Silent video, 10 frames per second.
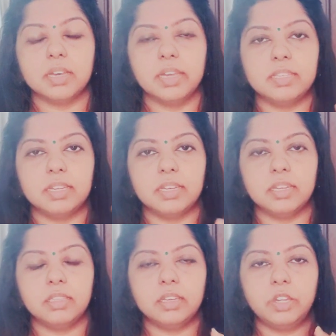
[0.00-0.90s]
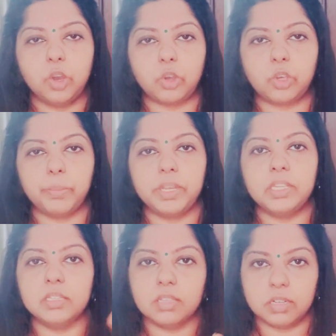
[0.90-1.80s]
another
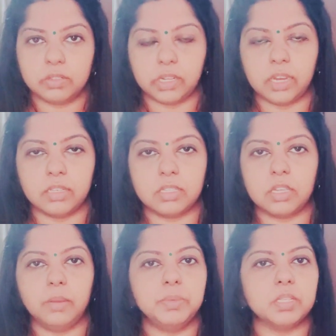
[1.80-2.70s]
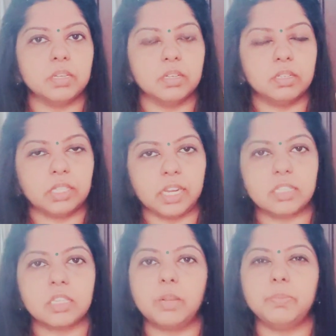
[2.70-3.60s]
document is the transcript.
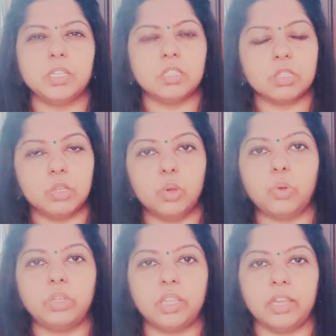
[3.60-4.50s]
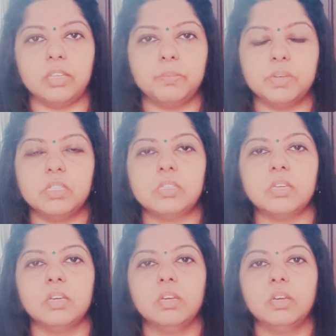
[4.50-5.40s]
Transcript is not that
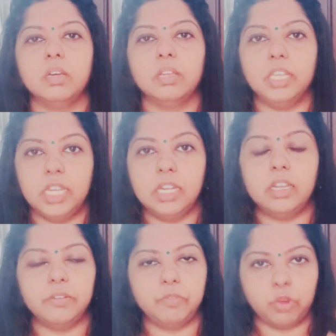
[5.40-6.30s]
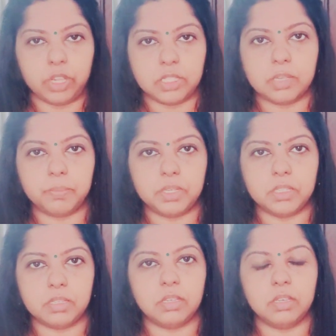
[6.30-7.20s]
much needed for
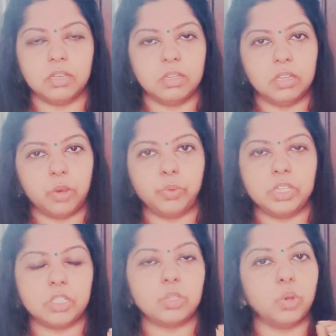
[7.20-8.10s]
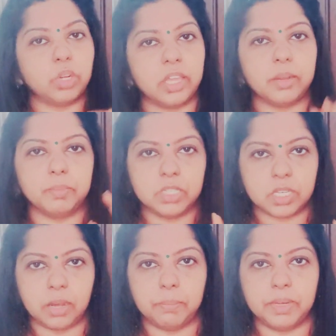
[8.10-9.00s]
Hcpc. Now it is not that
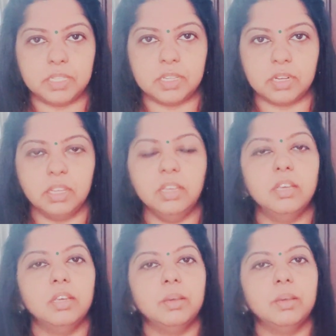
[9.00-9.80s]
much compulsory,